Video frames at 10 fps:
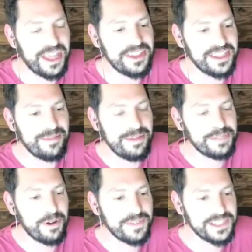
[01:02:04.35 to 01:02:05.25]
I think that makes
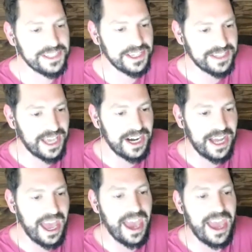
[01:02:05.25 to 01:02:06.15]
yeah. perfect sense. All right. I,
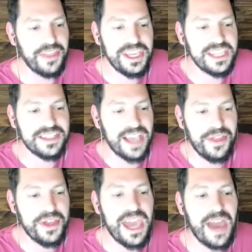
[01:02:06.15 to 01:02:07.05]
don't, I think it, I
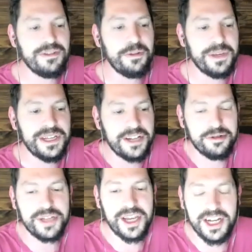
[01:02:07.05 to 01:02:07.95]
think having to be an
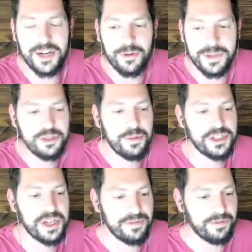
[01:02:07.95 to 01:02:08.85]
entertainer would be too
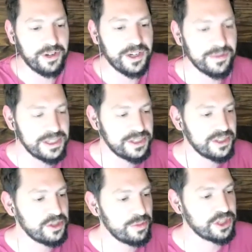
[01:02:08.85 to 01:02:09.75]
much effort for him. He's
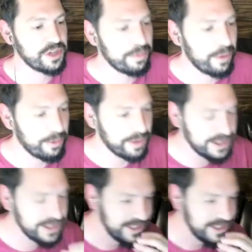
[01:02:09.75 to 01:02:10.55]
he's too much of the moment.